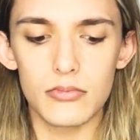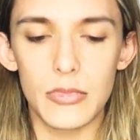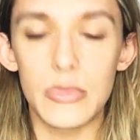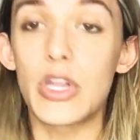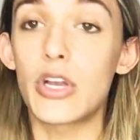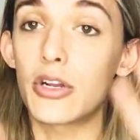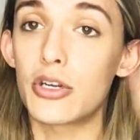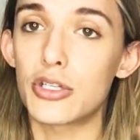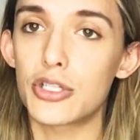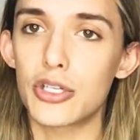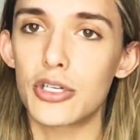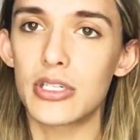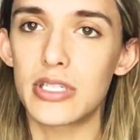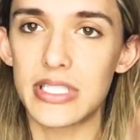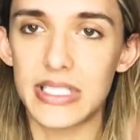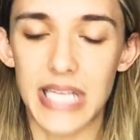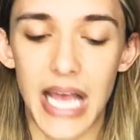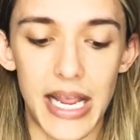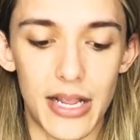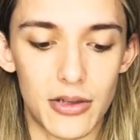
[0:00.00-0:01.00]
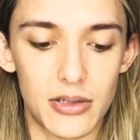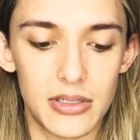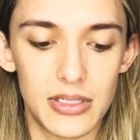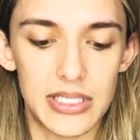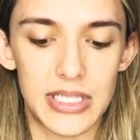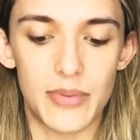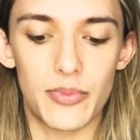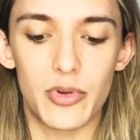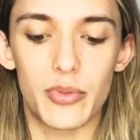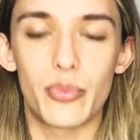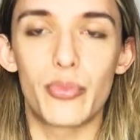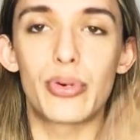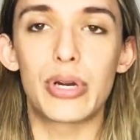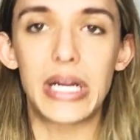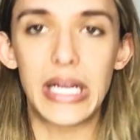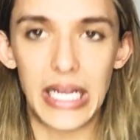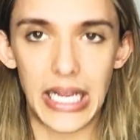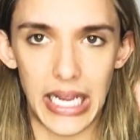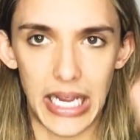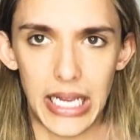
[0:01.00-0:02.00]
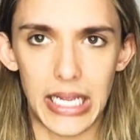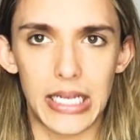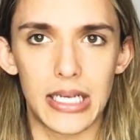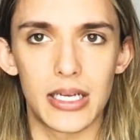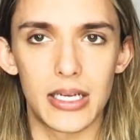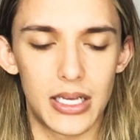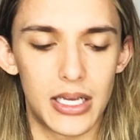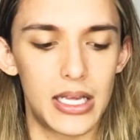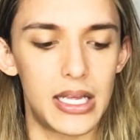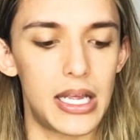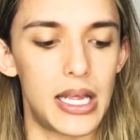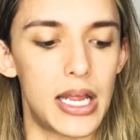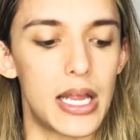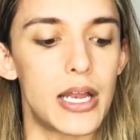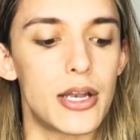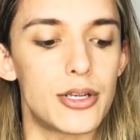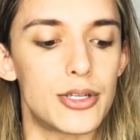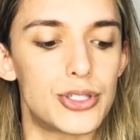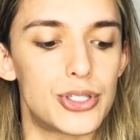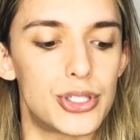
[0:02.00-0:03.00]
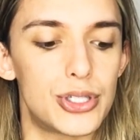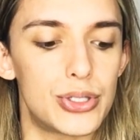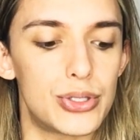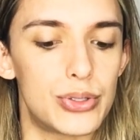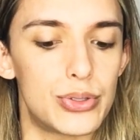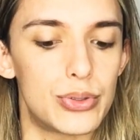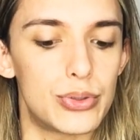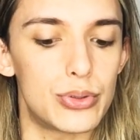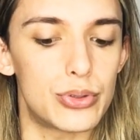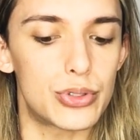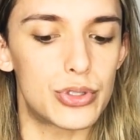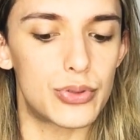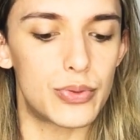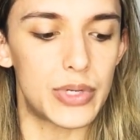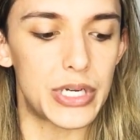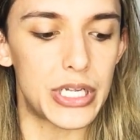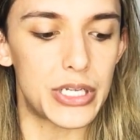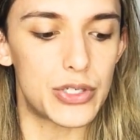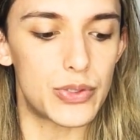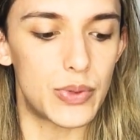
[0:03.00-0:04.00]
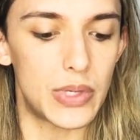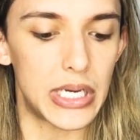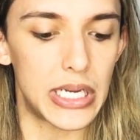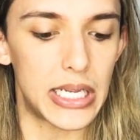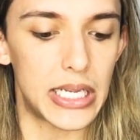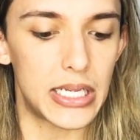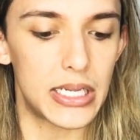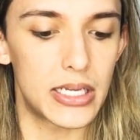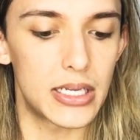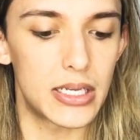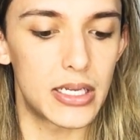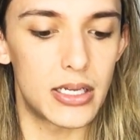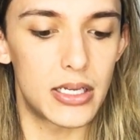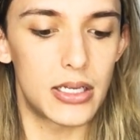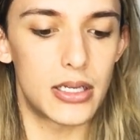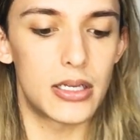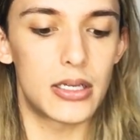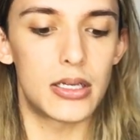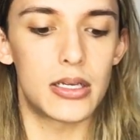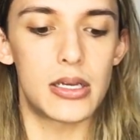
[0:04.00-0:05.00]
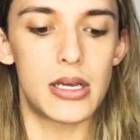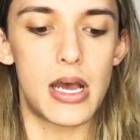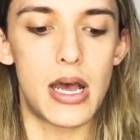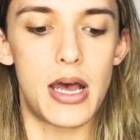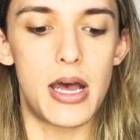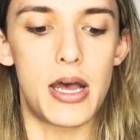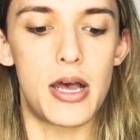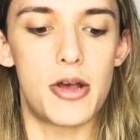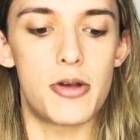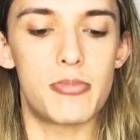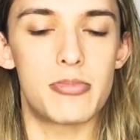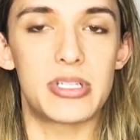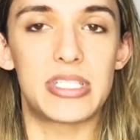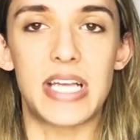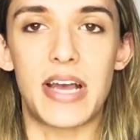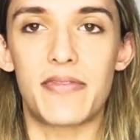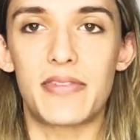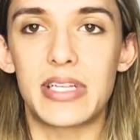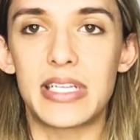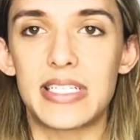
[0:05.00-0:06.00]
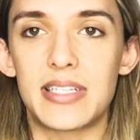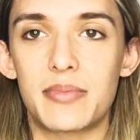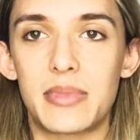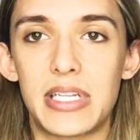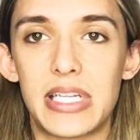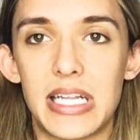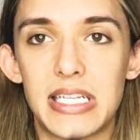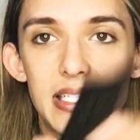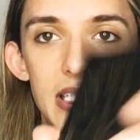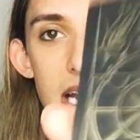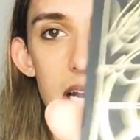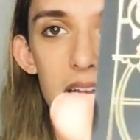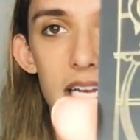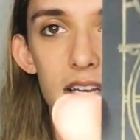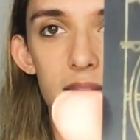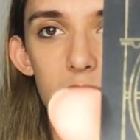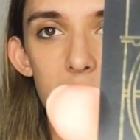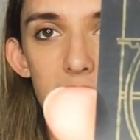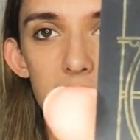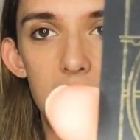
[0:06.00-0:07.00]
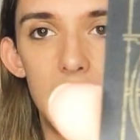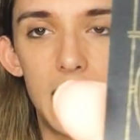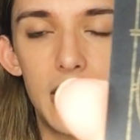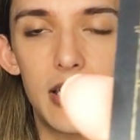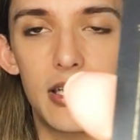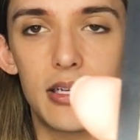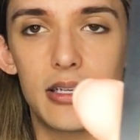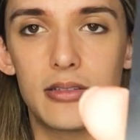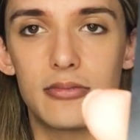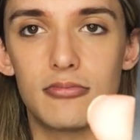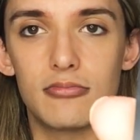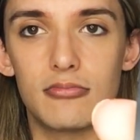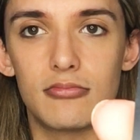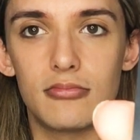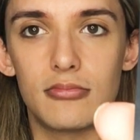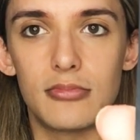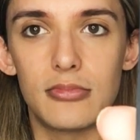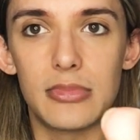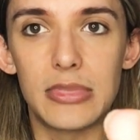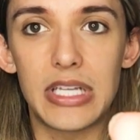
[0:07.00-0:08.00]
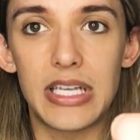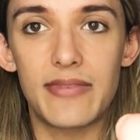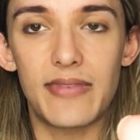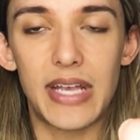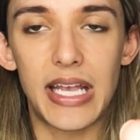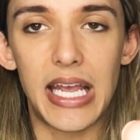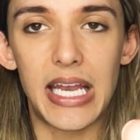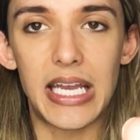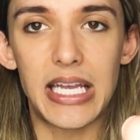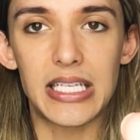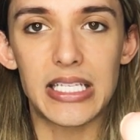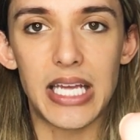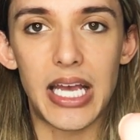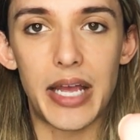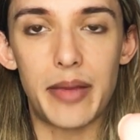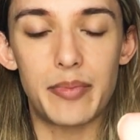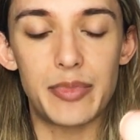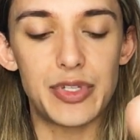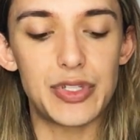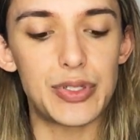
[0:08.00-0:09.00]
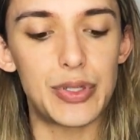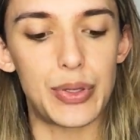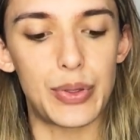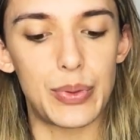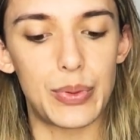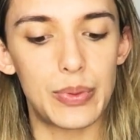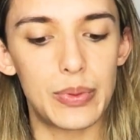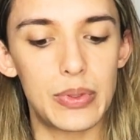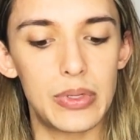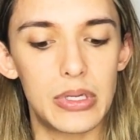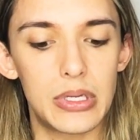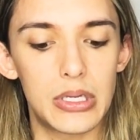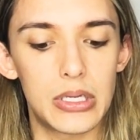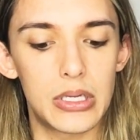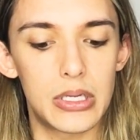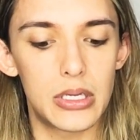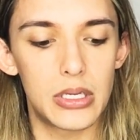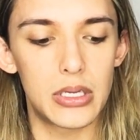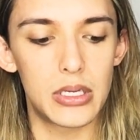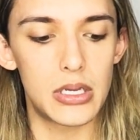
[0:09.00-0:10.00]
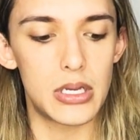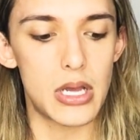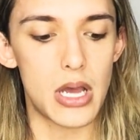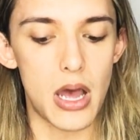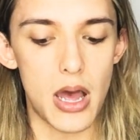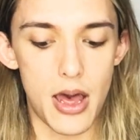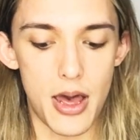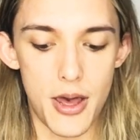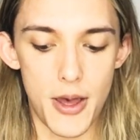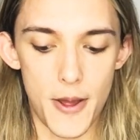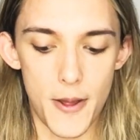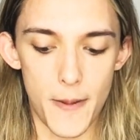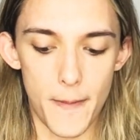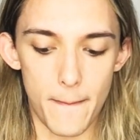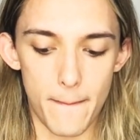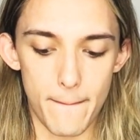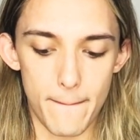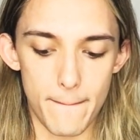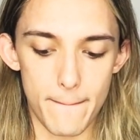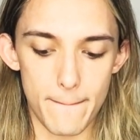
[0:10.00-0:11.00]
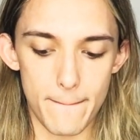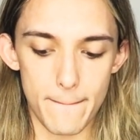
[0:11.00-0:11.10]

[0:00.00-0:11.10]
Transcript: there are certain cycles that we're bringing into 2020. Definitely something that's not going to be leaving anytime soon. And